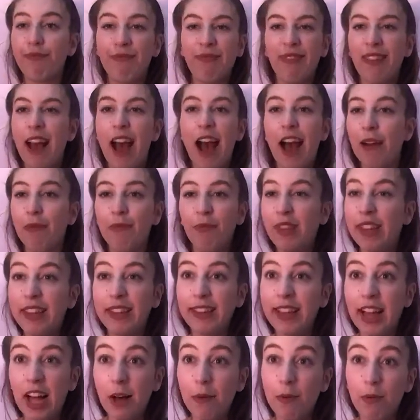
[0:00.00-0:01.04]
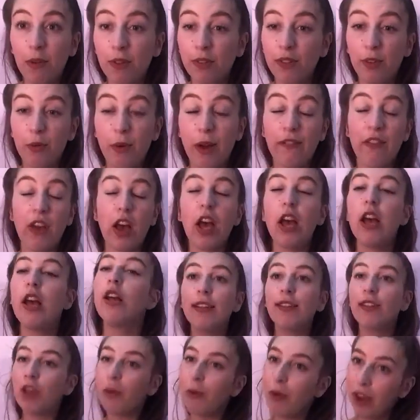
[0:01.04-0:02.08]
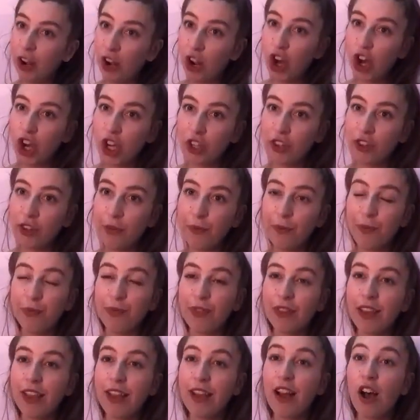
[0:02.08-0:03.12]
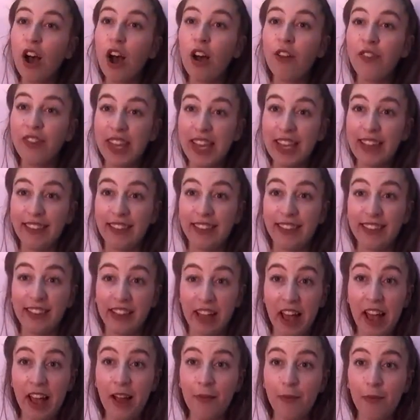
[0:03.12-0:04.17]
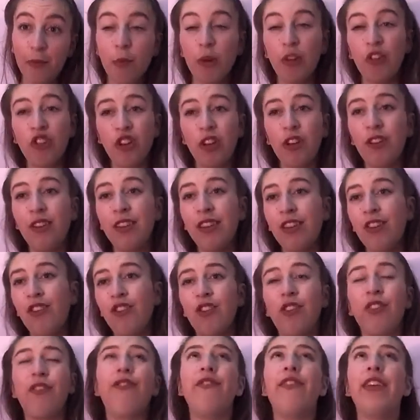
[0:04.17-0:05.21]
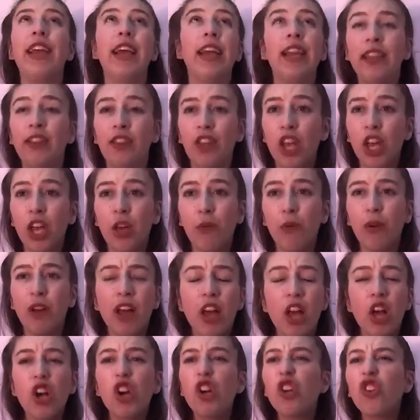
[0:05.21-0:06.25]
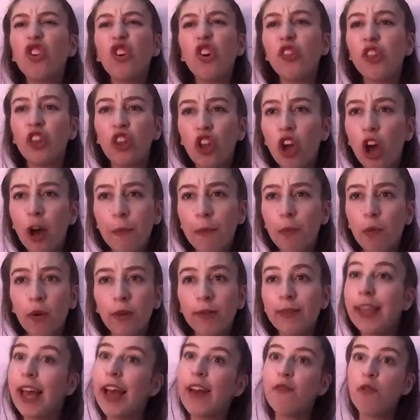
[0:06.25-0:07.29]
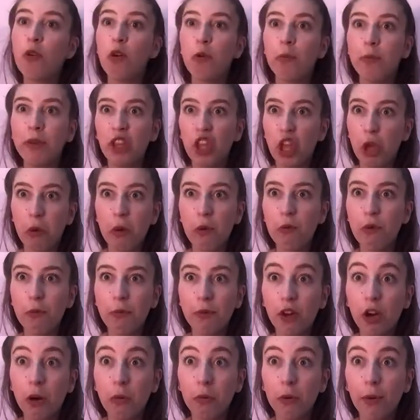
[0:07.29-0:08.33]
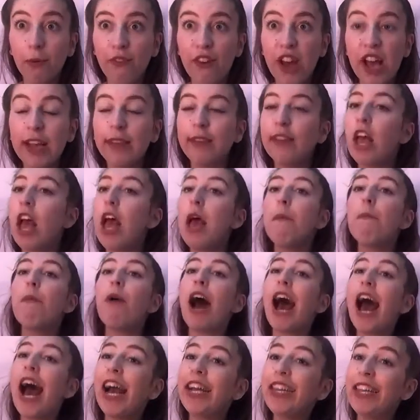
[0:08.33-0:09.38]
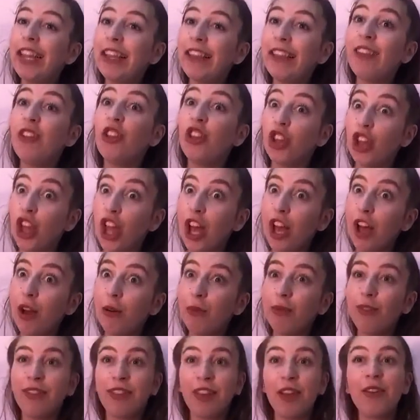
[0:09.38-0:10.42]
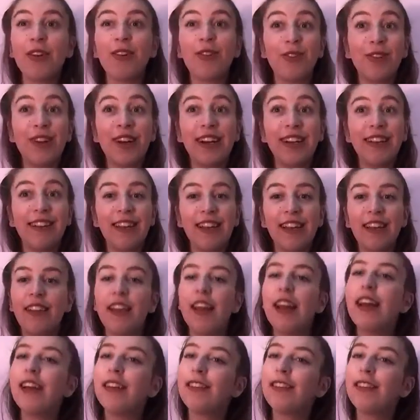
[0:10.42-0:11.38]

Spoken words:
Nah, didn't help whatsoever. So I looked on the internet, which you shouldn't really do, because all the top ones that everyone will be doing will be coming up first, but I didn't know, so that's what I did.